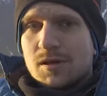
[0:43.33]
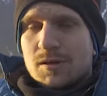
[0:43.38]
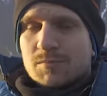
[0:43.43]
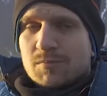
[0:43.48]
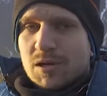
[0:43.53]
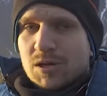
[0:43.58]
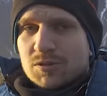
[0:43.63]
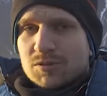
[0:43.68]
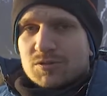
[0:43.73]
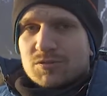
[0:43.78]

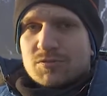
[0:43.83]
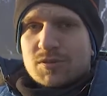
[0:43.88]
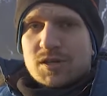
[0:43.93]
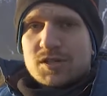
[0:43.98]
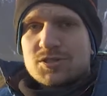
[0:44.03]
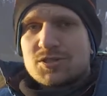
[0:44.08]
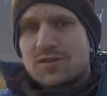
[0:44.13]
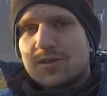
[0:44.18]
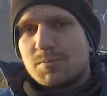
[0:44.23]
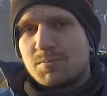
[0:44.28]
mountain
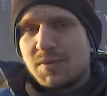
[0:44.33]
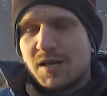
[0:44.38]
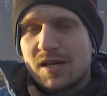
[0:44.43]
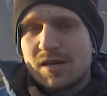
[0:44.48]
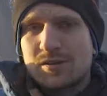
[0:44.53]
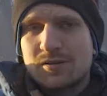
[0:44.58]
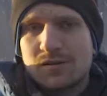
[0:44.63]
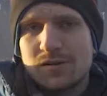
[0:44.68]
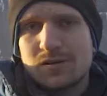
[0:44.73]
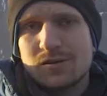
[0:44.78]
range in the
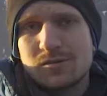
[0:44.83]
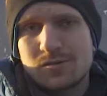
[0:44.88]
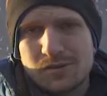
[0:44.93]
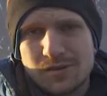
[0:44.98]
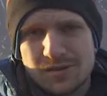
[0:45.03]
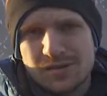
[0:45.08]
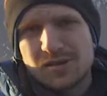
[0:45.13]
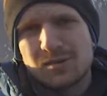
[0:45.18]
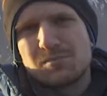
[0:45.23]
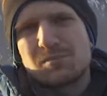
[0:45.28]
background,
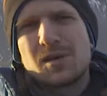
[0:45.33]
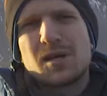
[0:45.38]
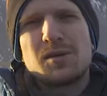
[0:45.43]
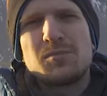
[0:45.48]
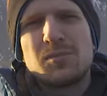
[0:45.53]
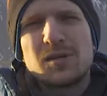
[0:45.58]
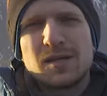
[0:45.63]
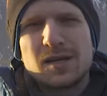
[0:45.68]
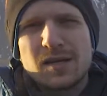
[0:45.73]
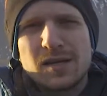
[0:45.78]
and then
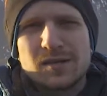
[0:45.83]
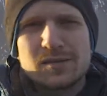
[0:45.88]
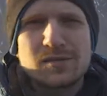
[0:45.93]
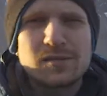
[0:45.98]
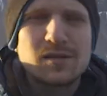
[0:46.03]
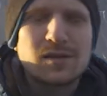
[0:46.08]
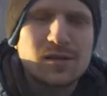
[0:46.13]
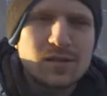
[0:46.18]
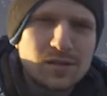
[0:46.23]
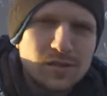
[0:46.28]
maybe
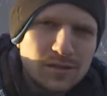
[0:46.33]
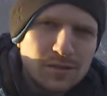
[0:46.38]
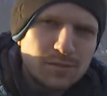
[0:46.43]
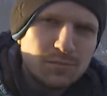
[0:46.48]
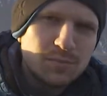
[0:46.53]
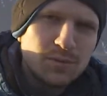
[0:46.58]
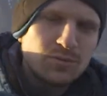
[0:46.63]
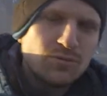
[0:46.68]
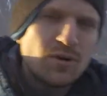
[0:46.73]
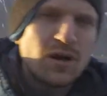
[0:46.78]
later in the
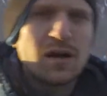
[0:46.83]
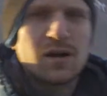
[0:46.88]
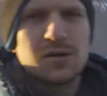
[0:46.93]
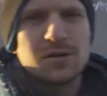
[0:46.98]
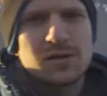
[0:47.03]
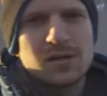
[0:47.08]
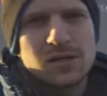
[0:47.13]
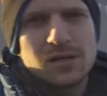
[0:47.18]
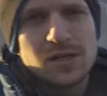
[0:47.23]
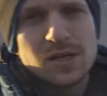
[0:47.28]
blue
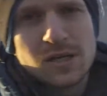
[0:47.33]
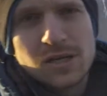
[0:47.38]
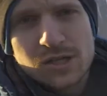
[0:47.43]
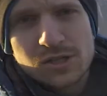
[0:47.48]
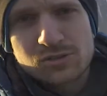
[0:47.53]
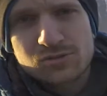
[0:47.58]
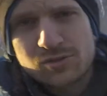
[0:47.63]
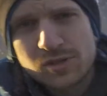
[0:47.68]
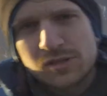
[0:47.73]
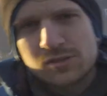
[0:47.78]
hour
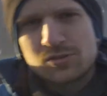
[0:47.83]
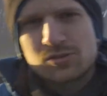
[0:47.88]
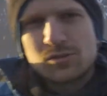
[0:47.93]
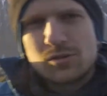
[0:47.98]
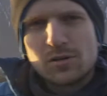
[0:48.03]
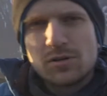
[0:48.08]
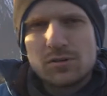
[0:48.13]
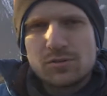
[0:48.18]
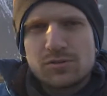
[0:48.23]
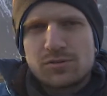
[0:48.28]
try to
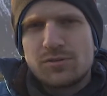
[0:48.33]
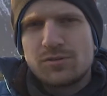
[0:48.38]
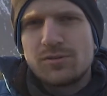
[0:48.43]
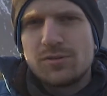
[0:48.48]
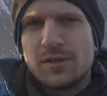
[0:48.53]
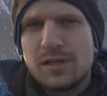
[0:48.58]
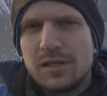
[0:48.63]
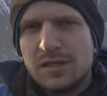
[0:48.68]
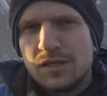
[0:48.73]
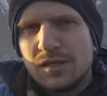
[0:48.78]
go to
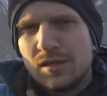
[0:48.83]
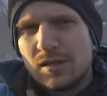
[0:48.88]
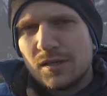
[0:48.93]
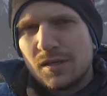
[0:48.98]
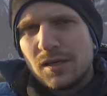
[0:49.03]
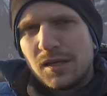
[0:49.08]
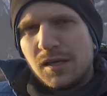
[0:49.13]
the